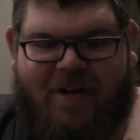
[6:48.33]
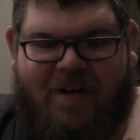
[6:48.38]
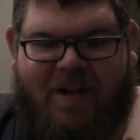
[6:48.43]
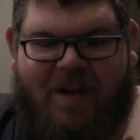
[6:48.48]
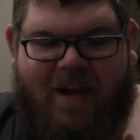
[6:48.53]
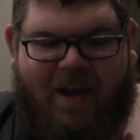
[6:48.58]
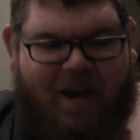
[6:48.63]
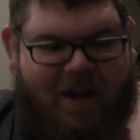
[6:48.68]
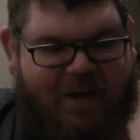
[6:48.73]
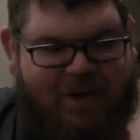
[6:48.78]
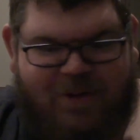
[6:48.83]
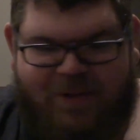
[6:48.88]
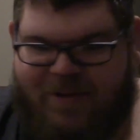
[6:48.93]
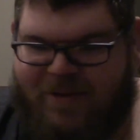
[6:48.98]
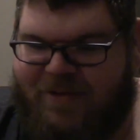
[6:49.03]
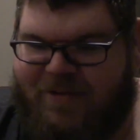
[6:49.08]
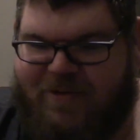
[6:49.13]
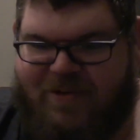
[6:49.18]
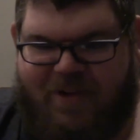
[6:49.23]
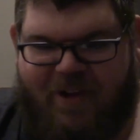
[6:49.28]
And you
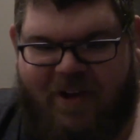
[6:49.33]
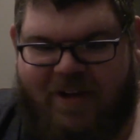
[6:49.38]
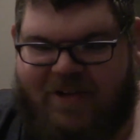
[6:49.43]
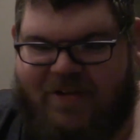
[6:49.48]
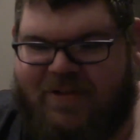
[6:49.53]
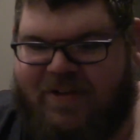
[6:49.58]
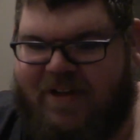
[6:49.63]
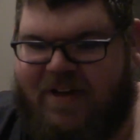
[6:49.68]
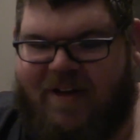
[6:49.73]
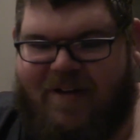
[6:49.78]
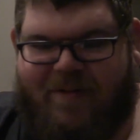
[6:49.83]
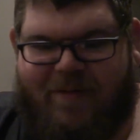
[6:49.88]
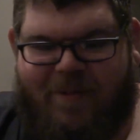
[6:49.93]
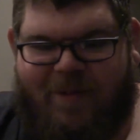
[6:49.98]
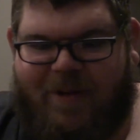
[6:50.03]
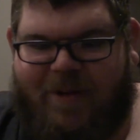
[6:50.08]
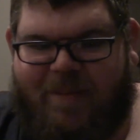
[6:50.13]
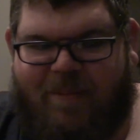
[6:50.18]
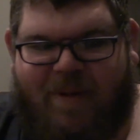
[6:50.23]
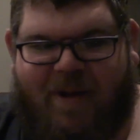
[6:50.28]
could like see
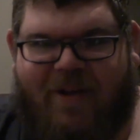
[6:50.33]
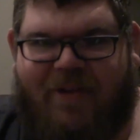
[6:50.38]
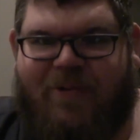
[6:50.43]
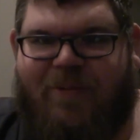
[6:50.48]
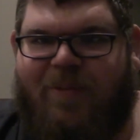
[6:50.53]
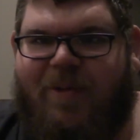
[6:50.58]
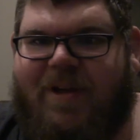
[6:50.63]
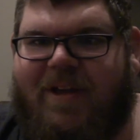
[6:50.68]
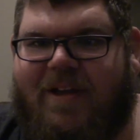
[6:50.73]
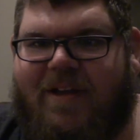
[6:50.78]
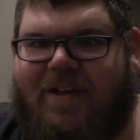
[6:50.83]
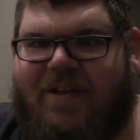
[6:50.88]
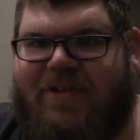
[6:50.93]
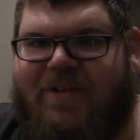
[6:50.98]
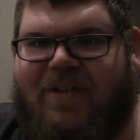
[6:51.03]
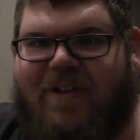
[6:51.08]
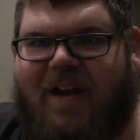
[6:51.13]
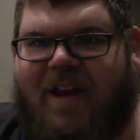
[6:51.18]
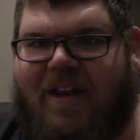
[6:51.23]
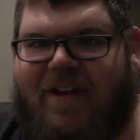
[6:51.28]
everywhere the mouse went because
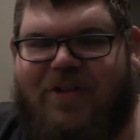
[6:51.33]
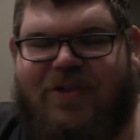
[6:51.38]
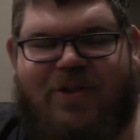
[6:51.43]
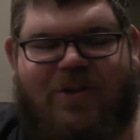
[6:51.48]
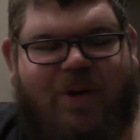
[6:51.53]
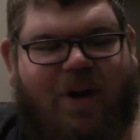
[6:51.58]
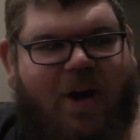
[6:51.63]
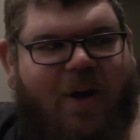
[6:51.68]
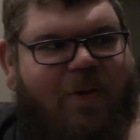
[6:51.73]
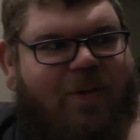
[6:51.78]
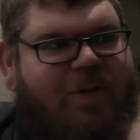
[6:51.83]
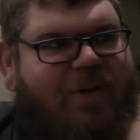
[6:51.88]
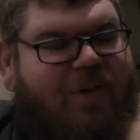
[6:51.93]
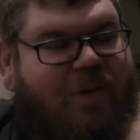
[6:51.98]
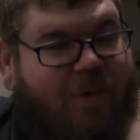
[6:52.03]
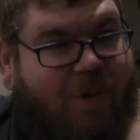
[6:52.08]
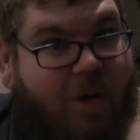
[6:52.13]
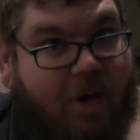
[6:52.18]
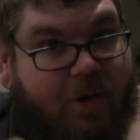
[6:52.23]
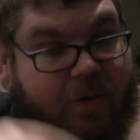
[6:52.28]
it hadn't chewed a hole in the wall in the